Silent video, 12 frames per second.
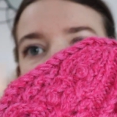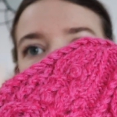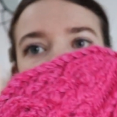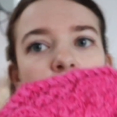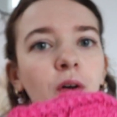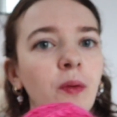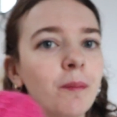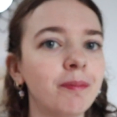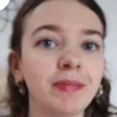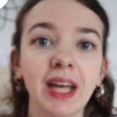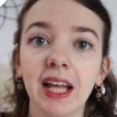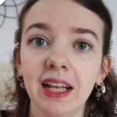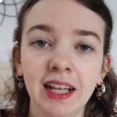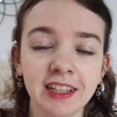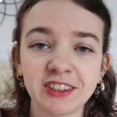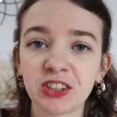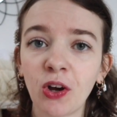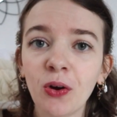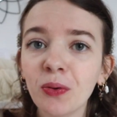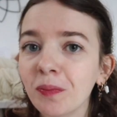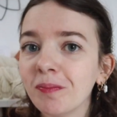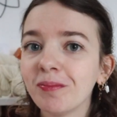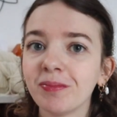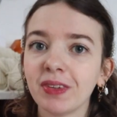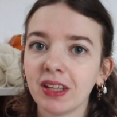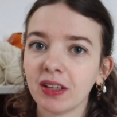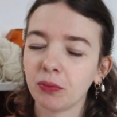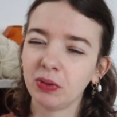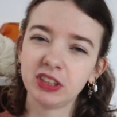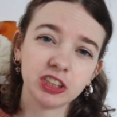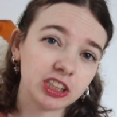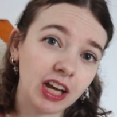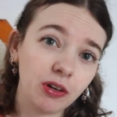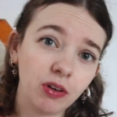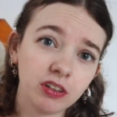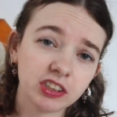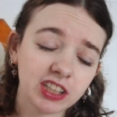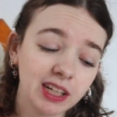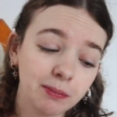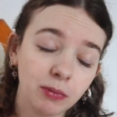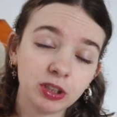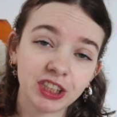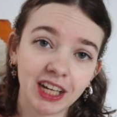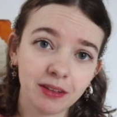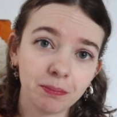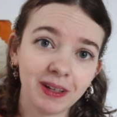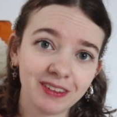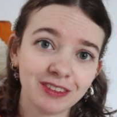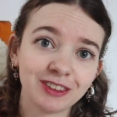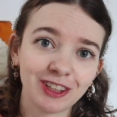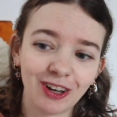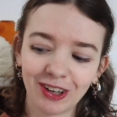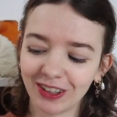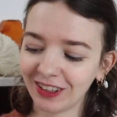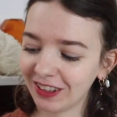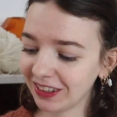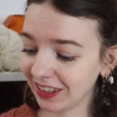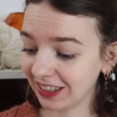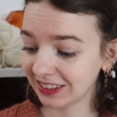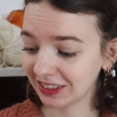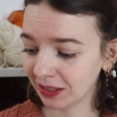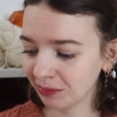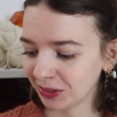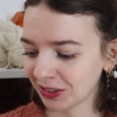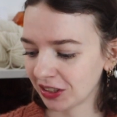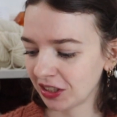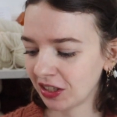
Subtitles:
fits all, let's go. Which is how honestly most hat patterns are, it seems.